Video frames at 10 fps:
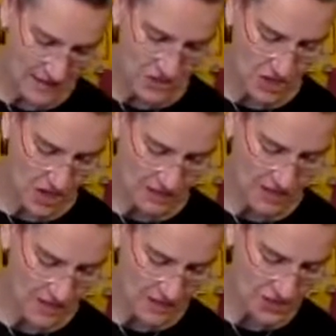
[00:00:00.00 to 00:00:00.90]
chocolate
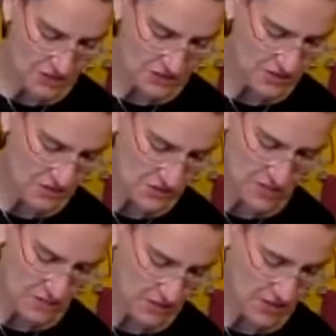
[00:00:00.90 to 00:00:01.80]
I chose, there's so many
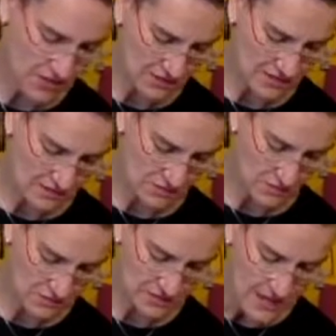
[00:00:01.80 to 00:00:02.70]
great chocolates in this
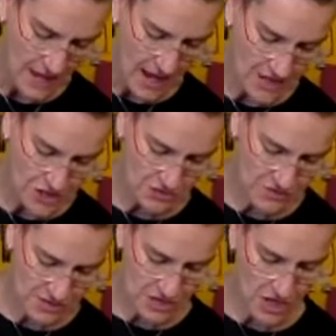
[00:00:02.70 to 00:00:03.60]
world. I chose
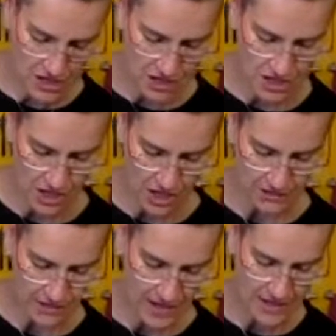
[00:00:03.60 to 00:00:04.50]
a darker
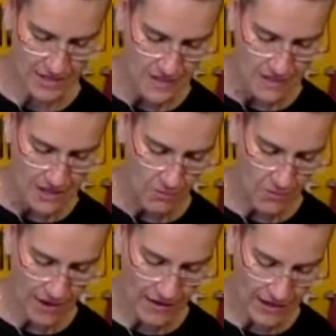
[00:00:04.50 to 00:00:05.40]
chocolate. And
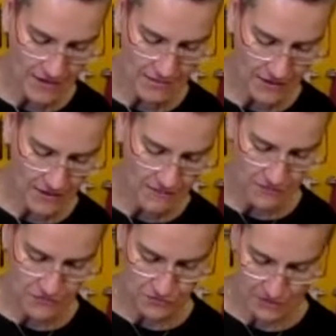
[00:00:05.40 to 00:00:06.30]
while I am not a
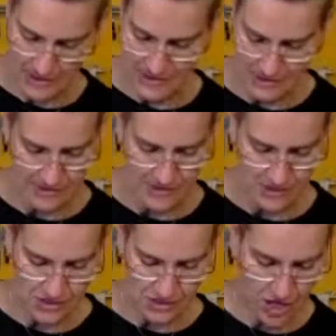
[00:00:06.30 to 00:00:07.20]
food racist, the
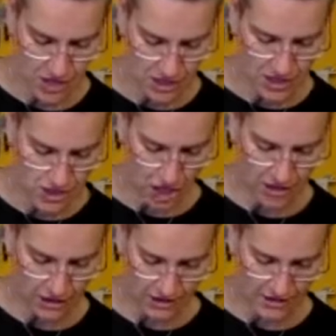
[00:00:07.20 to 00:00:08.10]
darker
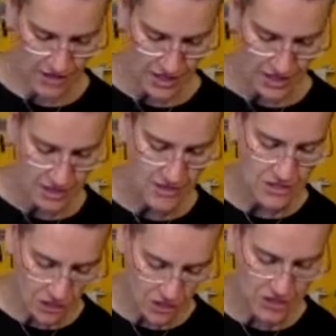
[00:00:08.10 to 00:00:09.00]
chocolate, the
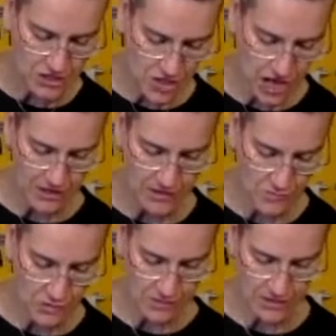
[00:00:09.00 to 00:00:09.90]
darker the chocolate, the
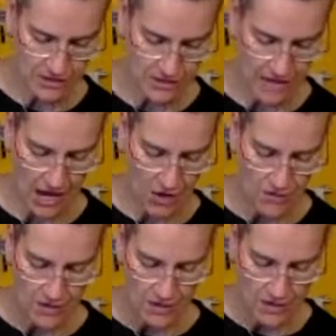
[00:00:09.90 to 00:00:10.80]
more the cacao,
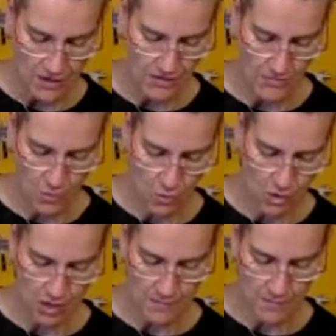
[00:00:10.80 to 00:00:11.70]
the
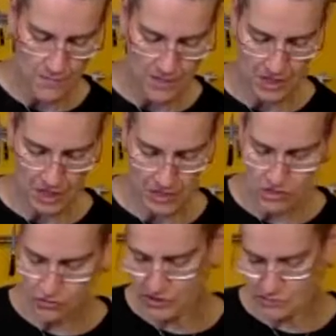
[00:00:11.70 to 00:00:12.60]
more bitter
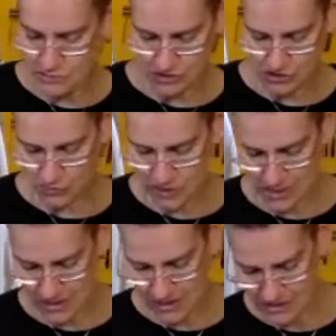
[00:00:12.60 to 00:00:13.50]
towards bittersweet
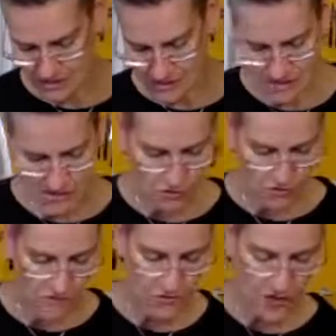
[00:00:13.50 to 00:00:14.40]
it is. And so
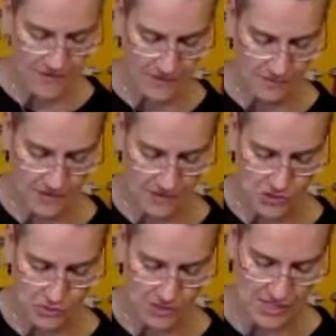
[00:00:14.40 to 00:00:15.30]
if you have something
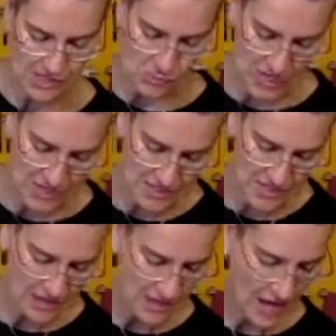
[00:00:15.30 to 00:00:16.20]
that's really sweet,
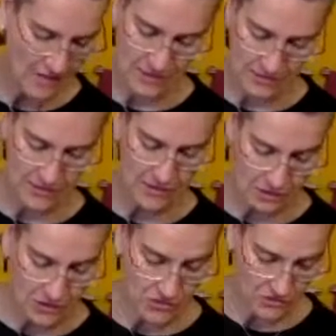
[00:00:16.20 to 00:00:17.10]
having given
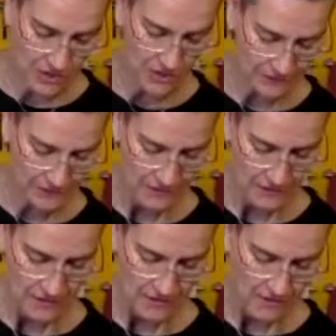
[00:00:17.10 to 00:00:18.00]
literally
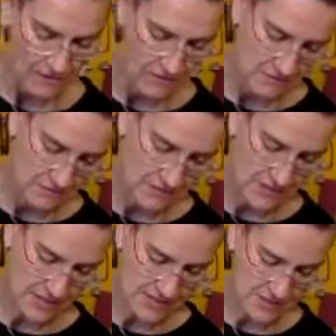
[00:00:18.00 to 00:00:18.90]

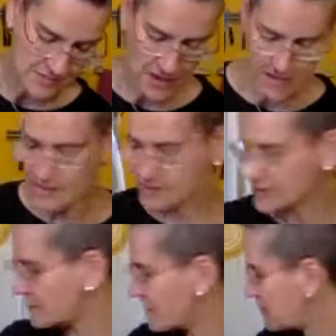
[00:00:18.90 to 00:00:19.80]
dozens upon dozens of